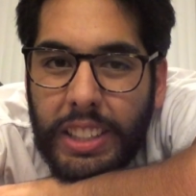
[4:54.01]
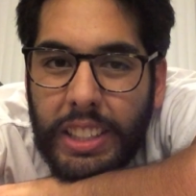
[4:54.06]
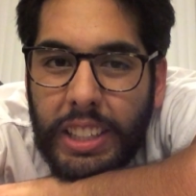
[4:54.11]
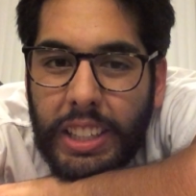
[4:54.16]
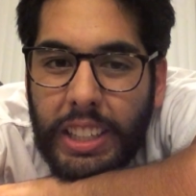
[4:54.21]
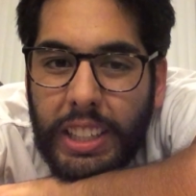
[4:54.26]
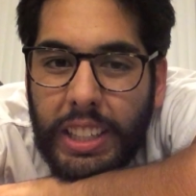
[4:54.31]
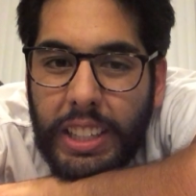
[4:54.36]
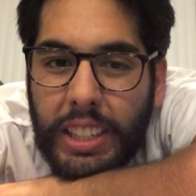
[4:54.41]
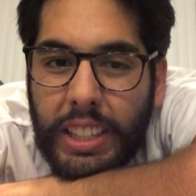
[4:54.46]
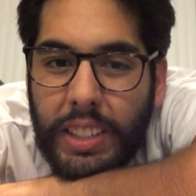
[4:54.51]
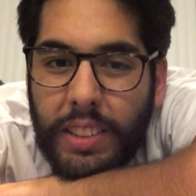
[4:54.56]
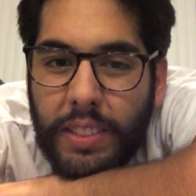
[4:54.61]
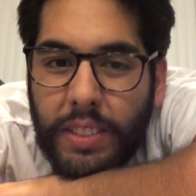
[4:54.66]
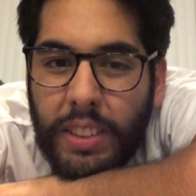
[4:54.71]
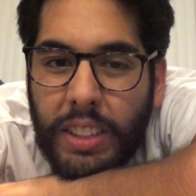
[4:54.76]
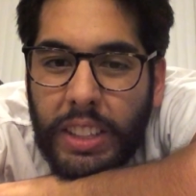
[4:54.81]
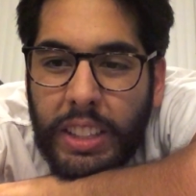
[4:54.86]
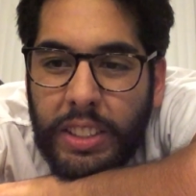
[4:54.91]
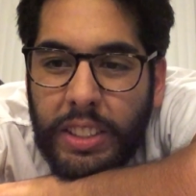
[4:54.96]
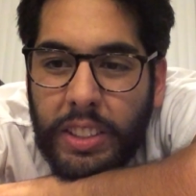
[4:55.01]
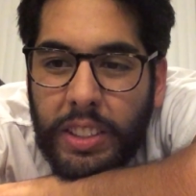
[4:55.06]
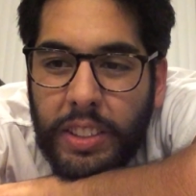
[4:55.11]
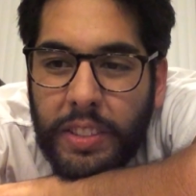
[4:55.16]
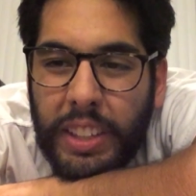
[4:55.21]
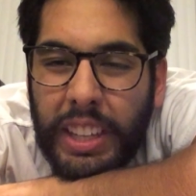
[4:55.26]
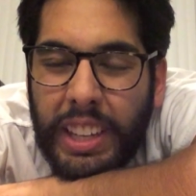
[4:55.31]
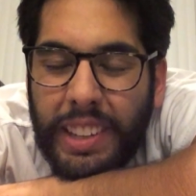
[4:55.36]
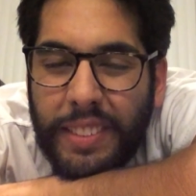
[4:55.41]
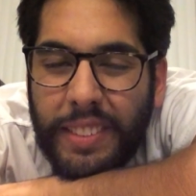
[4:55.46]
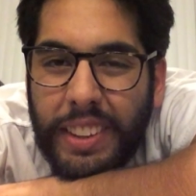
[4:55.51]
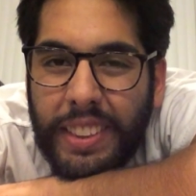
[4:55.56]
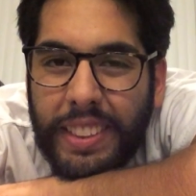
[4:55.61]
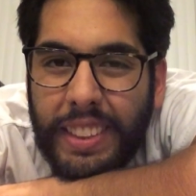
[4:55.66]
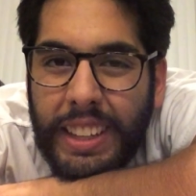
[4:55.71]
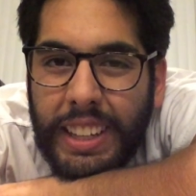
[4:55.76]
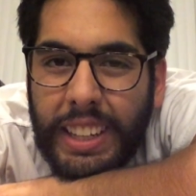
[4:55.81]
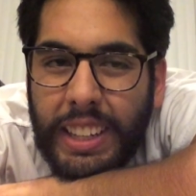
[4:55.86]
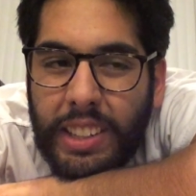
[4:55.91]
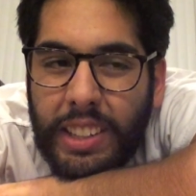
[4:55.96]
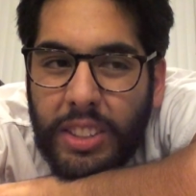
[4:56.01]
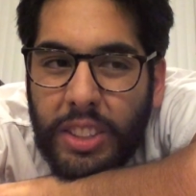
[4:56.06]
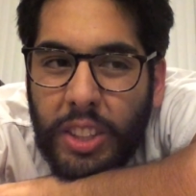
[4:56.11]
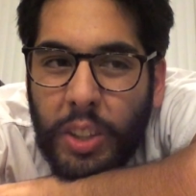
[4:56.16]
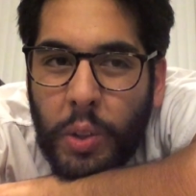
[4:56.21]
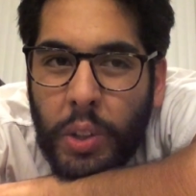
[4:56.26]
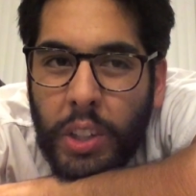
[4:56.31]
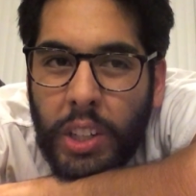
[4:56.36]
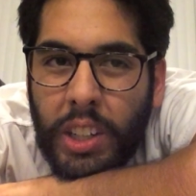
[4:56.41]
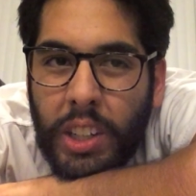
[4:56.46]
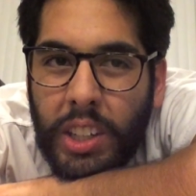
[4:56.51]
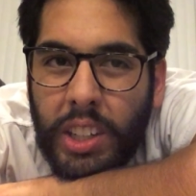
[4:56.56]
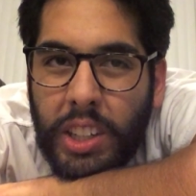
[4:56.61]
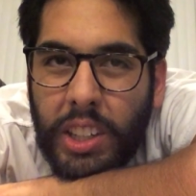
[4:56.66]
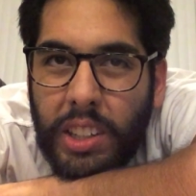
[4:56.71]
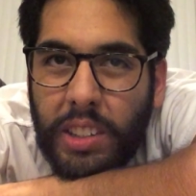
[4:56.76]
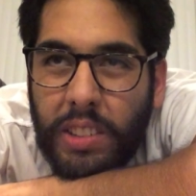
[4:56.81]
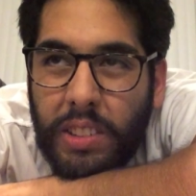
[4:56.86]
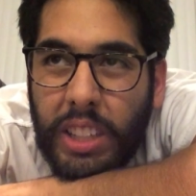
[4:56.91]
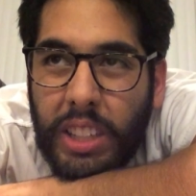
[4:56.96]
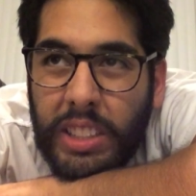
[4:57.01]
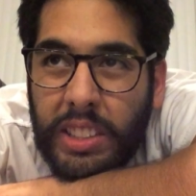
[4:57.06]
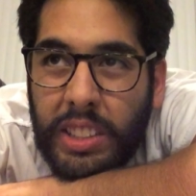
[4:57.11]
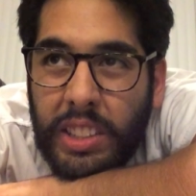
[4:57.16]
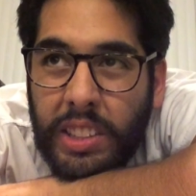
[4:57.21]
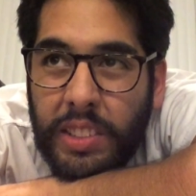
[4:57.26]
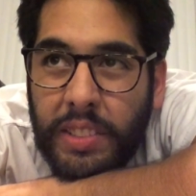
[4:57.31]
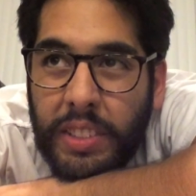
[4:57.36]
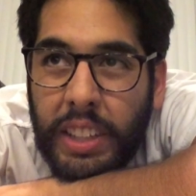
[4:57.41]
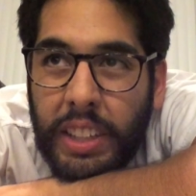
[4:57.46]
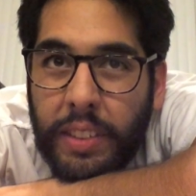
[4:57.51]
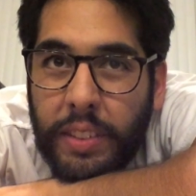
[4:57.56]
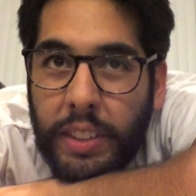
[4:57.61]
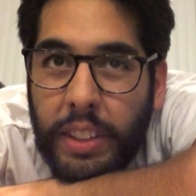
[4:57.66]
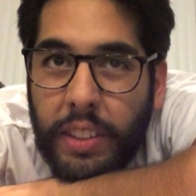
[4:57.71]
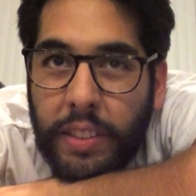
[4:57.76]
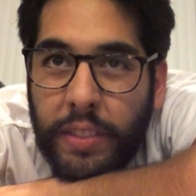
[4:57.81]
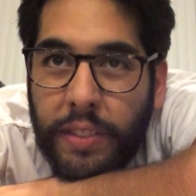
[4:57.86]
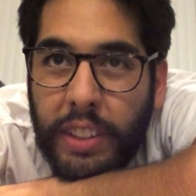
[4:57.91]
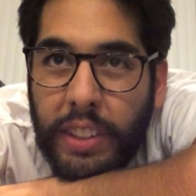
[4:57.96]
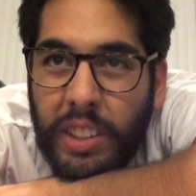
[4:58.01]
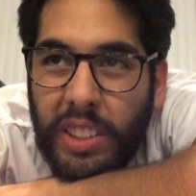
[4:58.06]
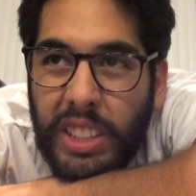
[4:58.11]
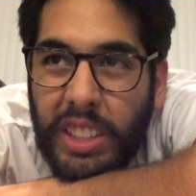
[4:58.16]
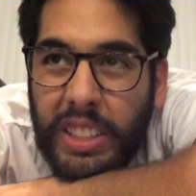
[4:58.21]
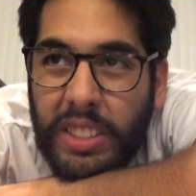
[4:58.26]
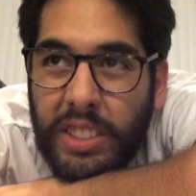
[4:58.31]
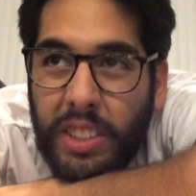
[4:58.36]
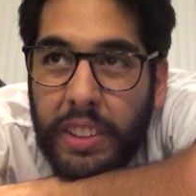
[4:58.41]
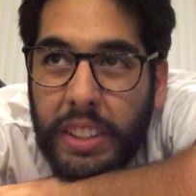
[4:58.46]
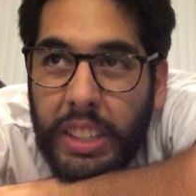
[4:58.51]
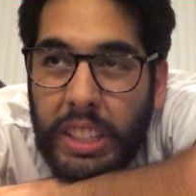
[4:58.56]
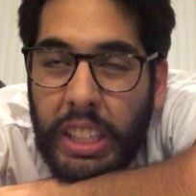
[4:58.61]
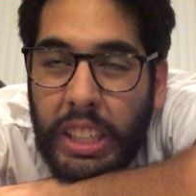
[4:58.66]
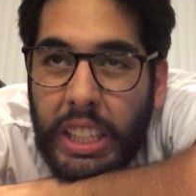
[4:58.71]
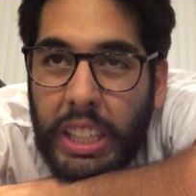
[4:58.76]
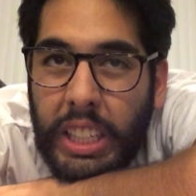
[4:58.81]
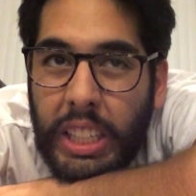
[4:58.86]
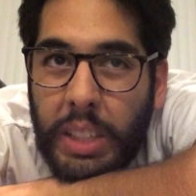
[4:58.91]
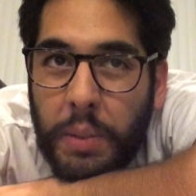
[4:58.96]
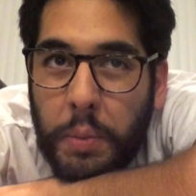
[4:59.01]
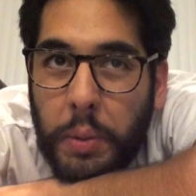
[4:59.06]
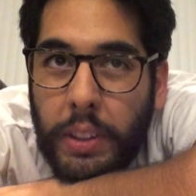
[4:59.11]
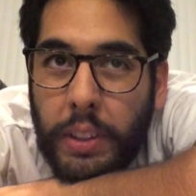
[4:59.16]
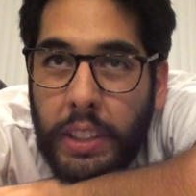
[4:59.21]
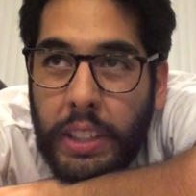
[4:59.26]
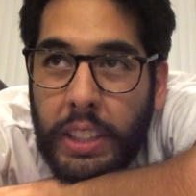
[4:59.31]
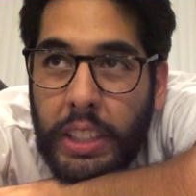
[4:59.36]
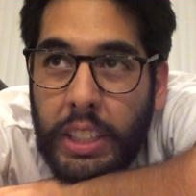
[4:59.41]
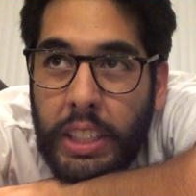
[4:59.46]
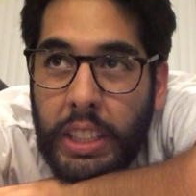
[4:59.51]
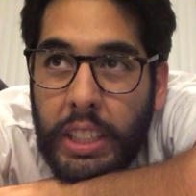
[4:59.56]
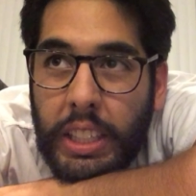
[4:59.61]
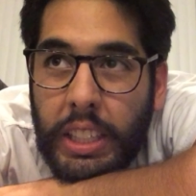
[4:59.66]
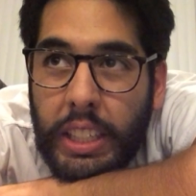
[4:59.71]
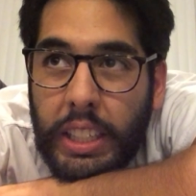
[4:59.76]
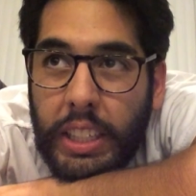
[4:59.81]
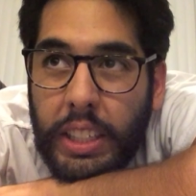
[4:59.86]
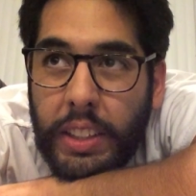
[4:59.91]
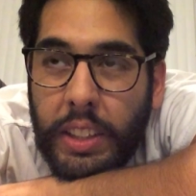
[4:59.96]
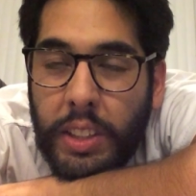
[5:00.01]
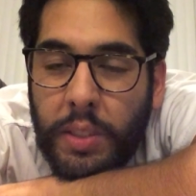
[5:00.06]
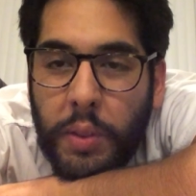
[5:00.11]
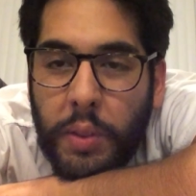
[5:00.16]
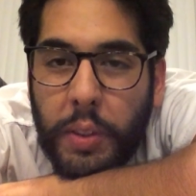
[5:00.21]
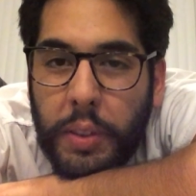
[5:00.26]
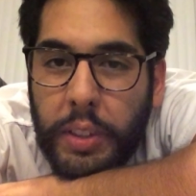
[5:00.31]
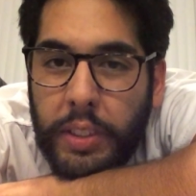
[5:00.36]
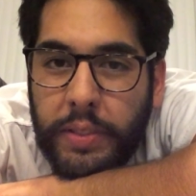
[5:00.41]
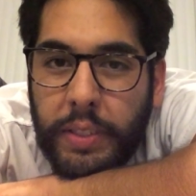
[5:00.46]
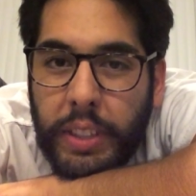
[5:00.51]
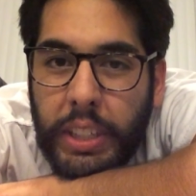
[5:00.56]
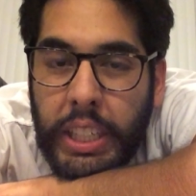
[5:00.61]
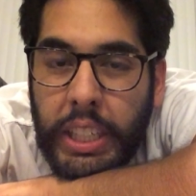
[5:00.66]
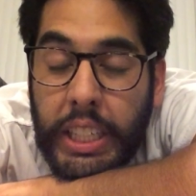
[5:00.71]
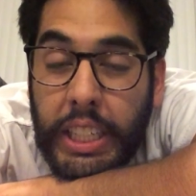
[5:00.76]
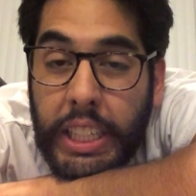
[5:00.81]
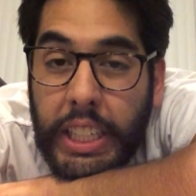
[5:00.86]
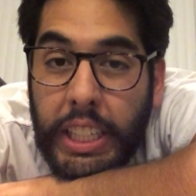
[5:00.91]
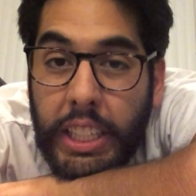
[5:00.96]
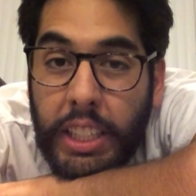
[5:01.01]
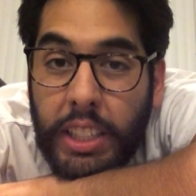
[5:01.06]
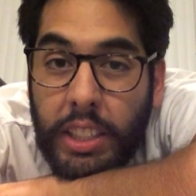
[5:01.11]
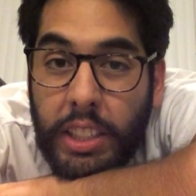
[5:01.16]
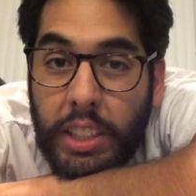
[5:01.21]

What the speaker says: Lots of heavy things going on, lots of heavy feelings all the time, and this movie's very